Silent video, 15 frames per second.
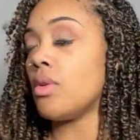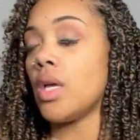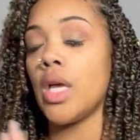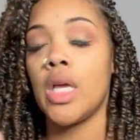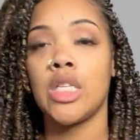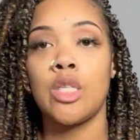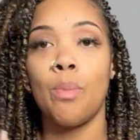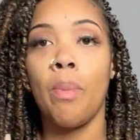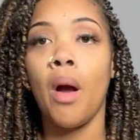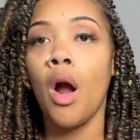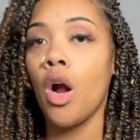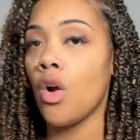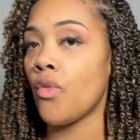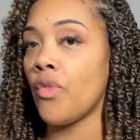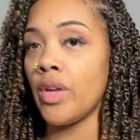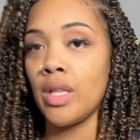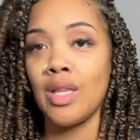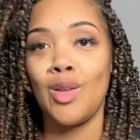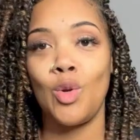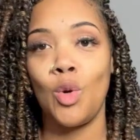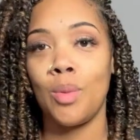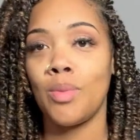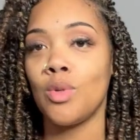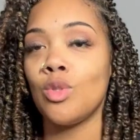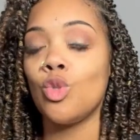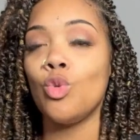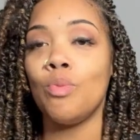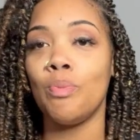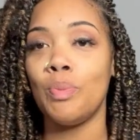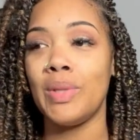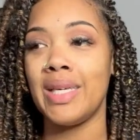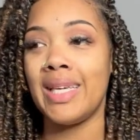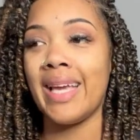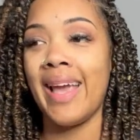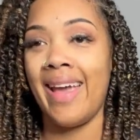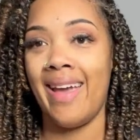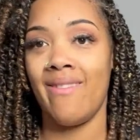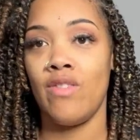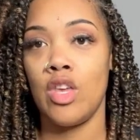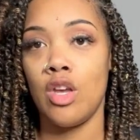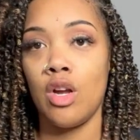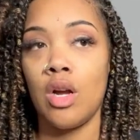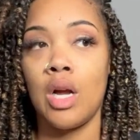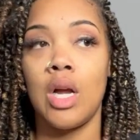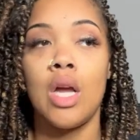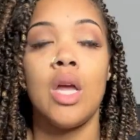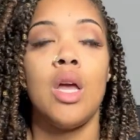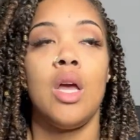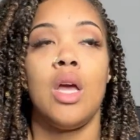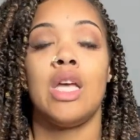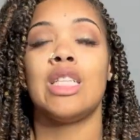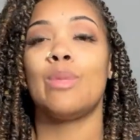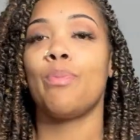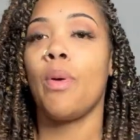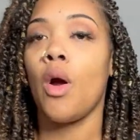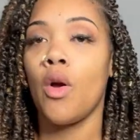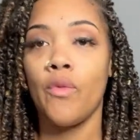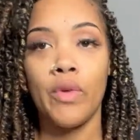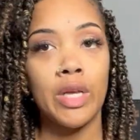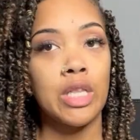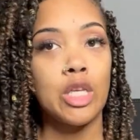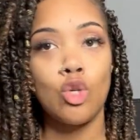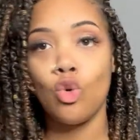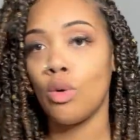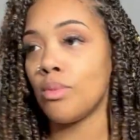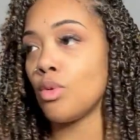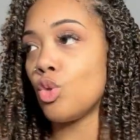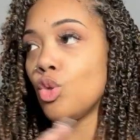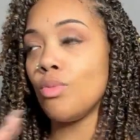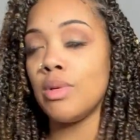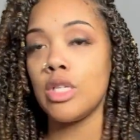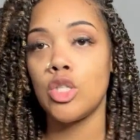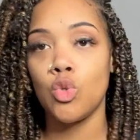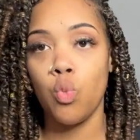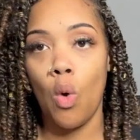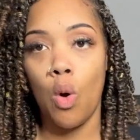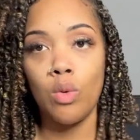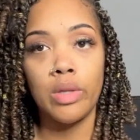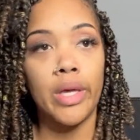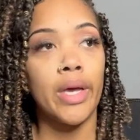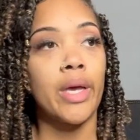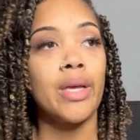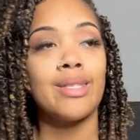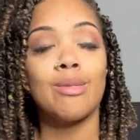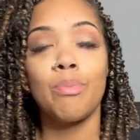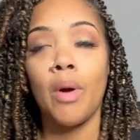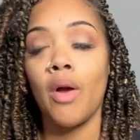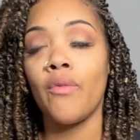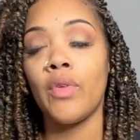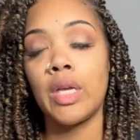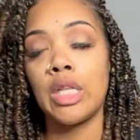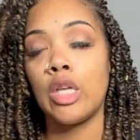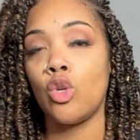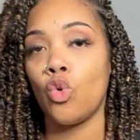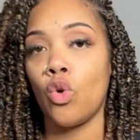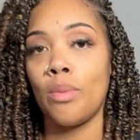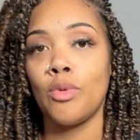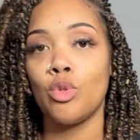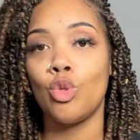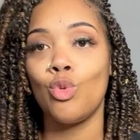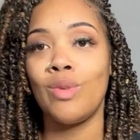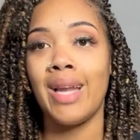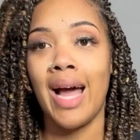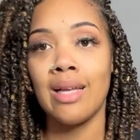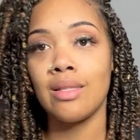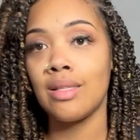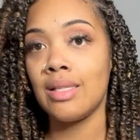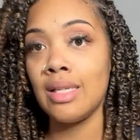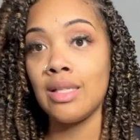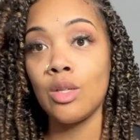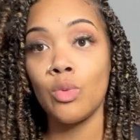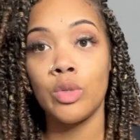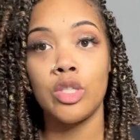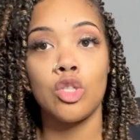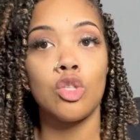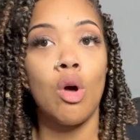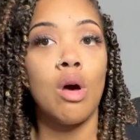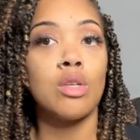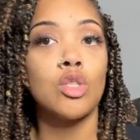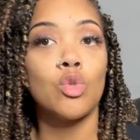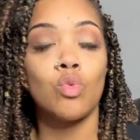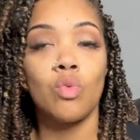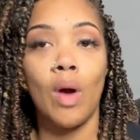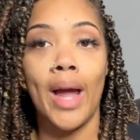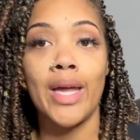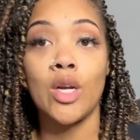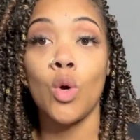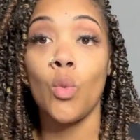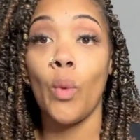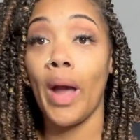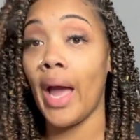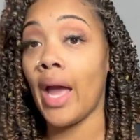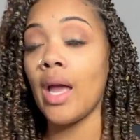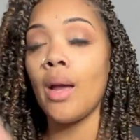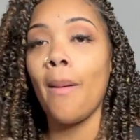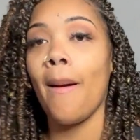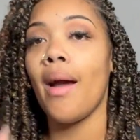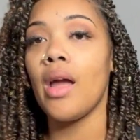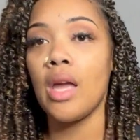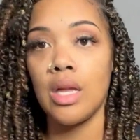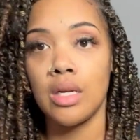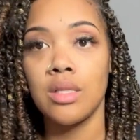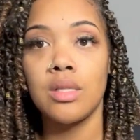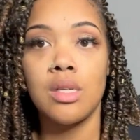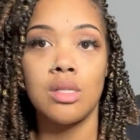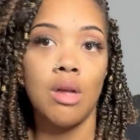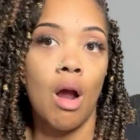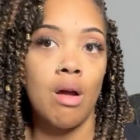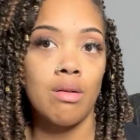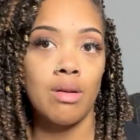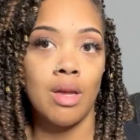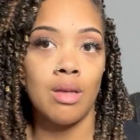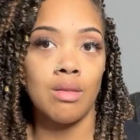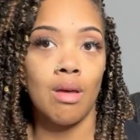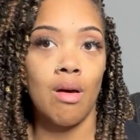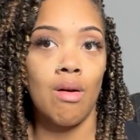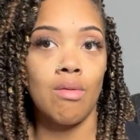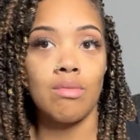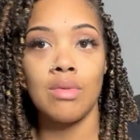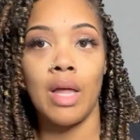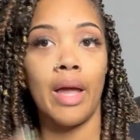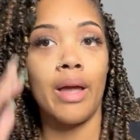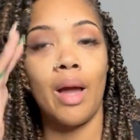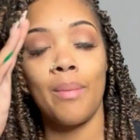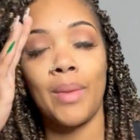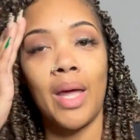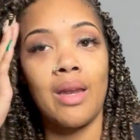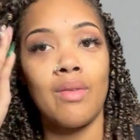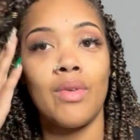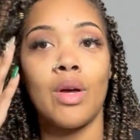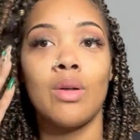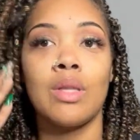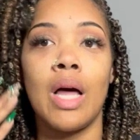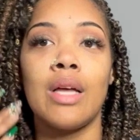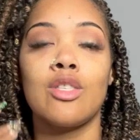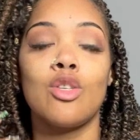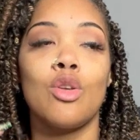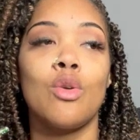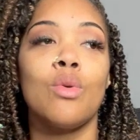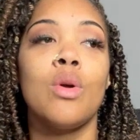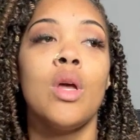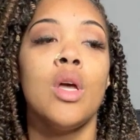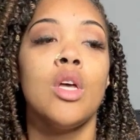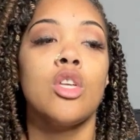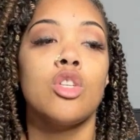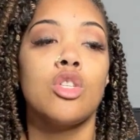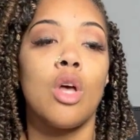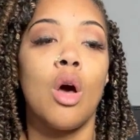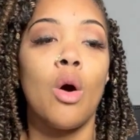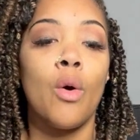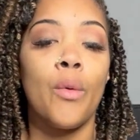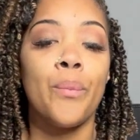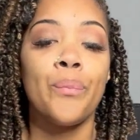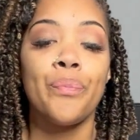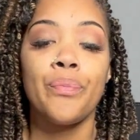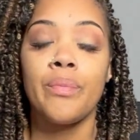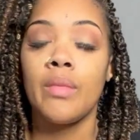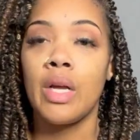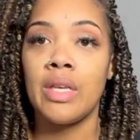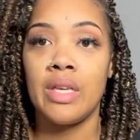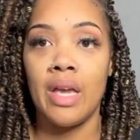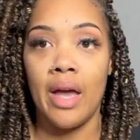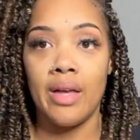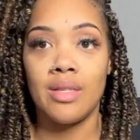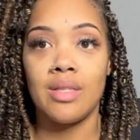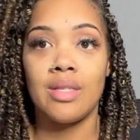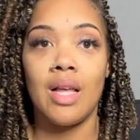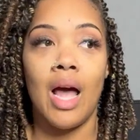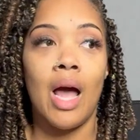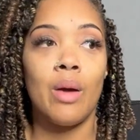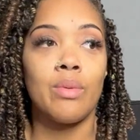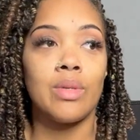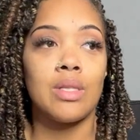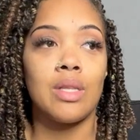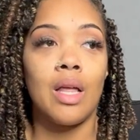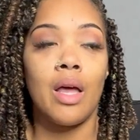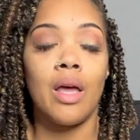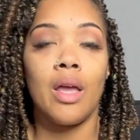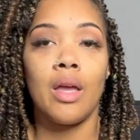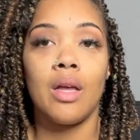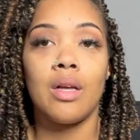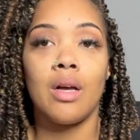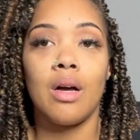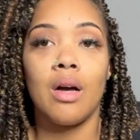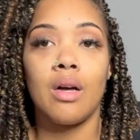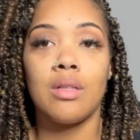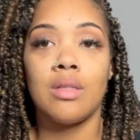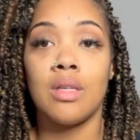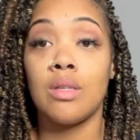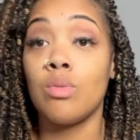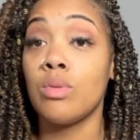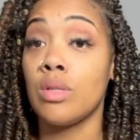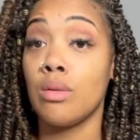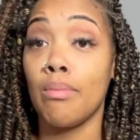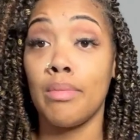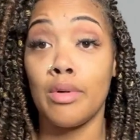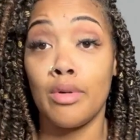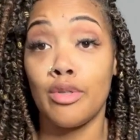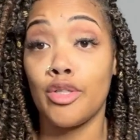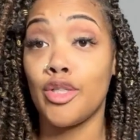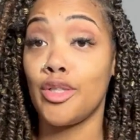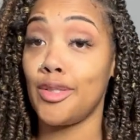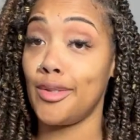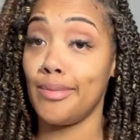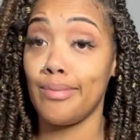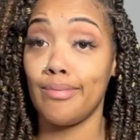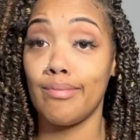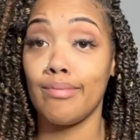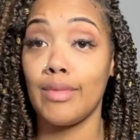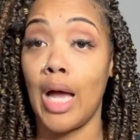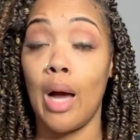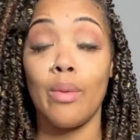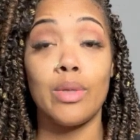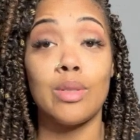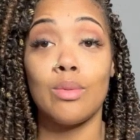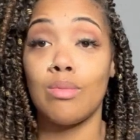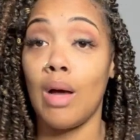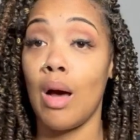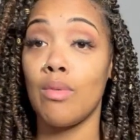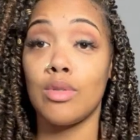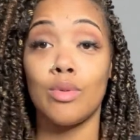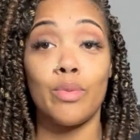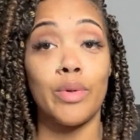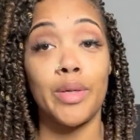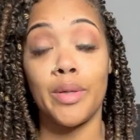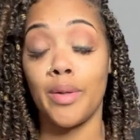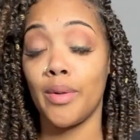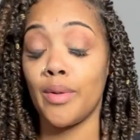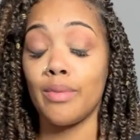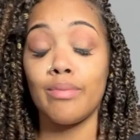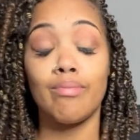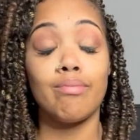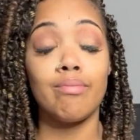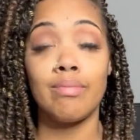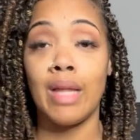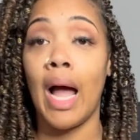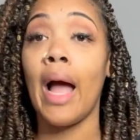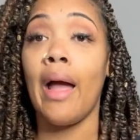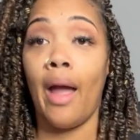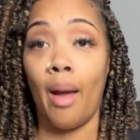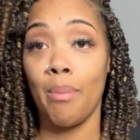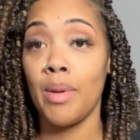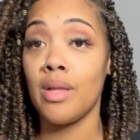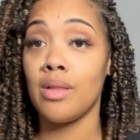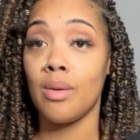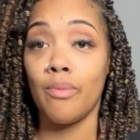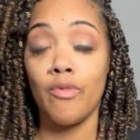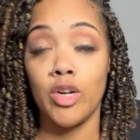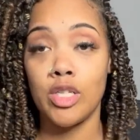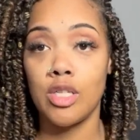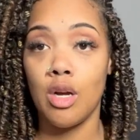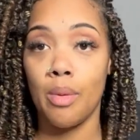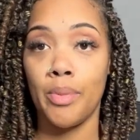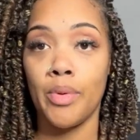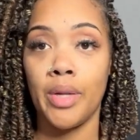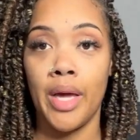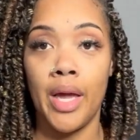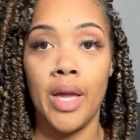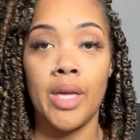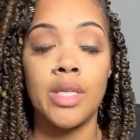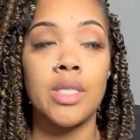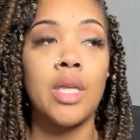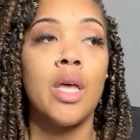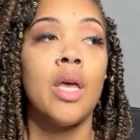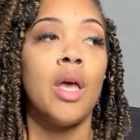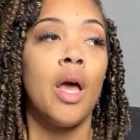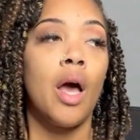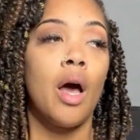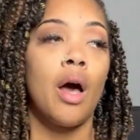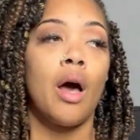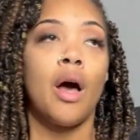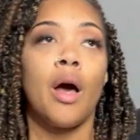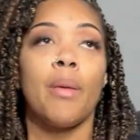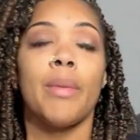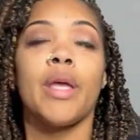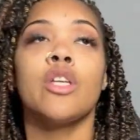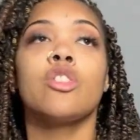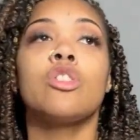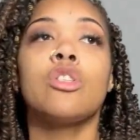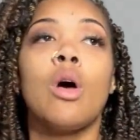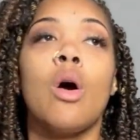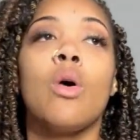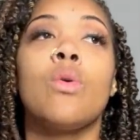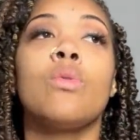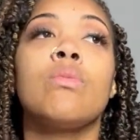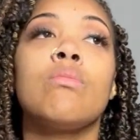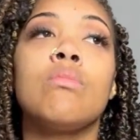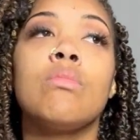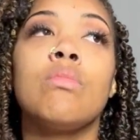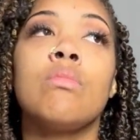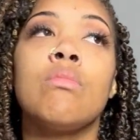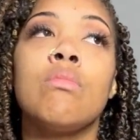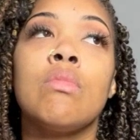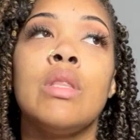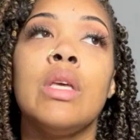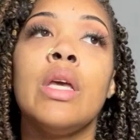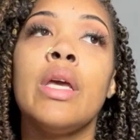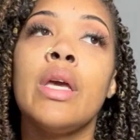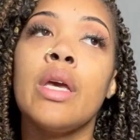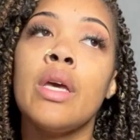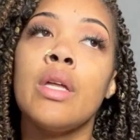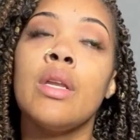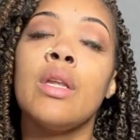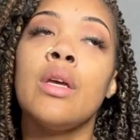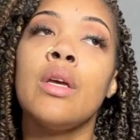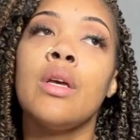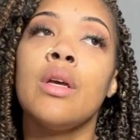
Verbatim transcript: It's perfectly normal to be heavier. It's perfectly normal to be swollen. It's perfectly normal to not see the results right away, it is just hurting though. Like, I'm not even gonna lie to you. So, yes, I was like, this was some bush. I was I was real not happy the first couple days. Um and so then